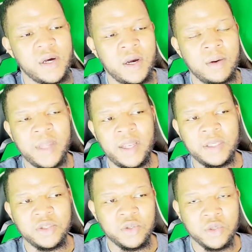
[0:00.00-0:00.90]
Um, that
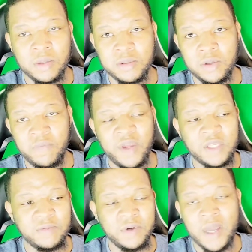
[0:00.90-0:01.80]
the subscription of
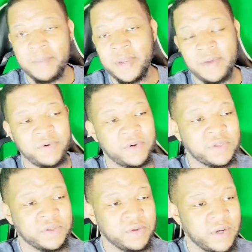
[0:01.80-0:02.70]
Facebook. I'm never on
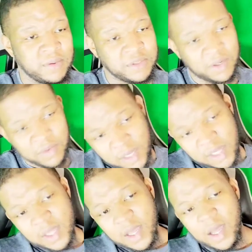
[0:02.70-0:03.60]
Instagram, so
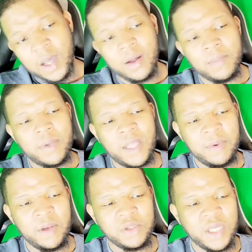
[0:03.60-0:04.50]
um, let
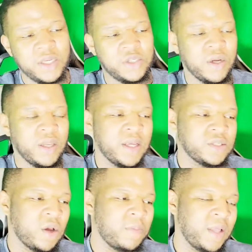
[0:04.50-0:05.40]
me know. Check out Detroit
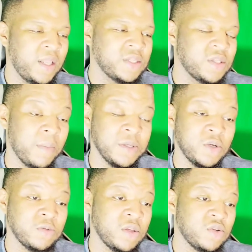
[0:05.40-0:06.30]
Lions Talk playlist. I mean,
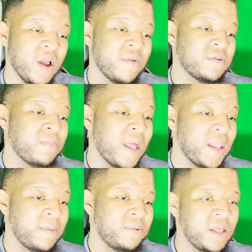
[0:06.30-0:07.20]
excuse me, the draft
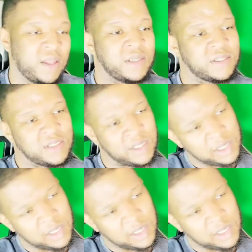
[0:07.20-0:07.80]
spotlight playlist.